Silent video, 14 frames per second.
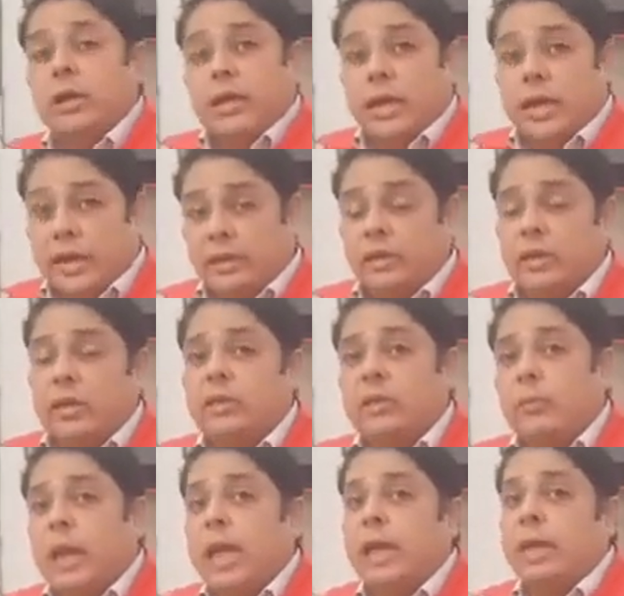electrical
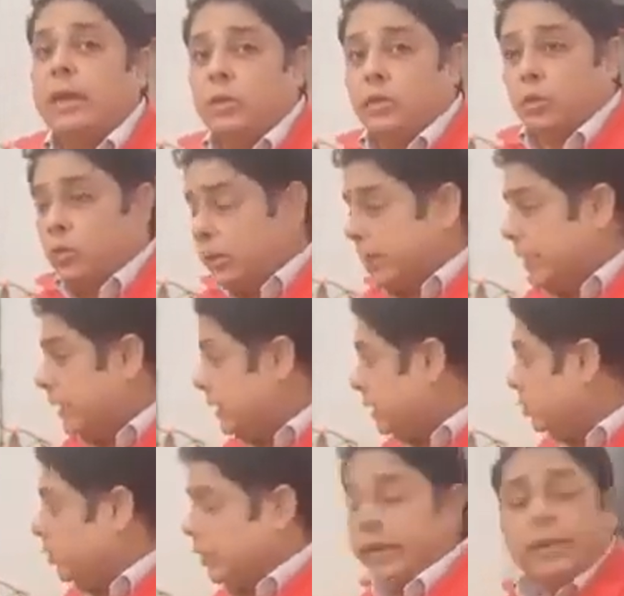supply to the heating
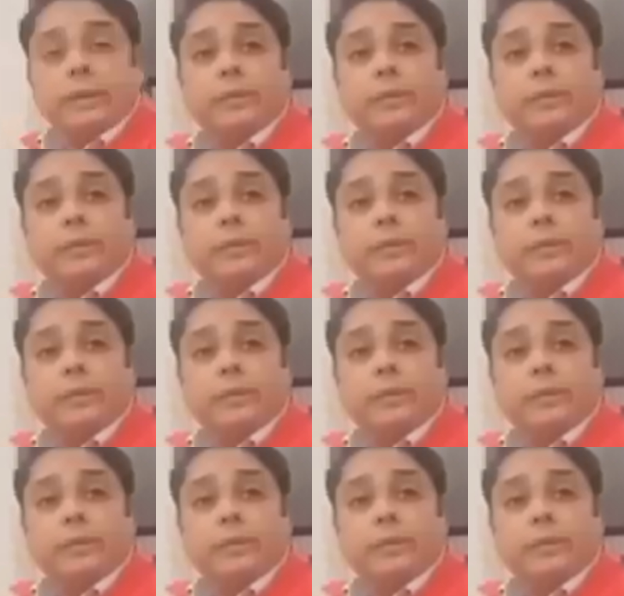unit.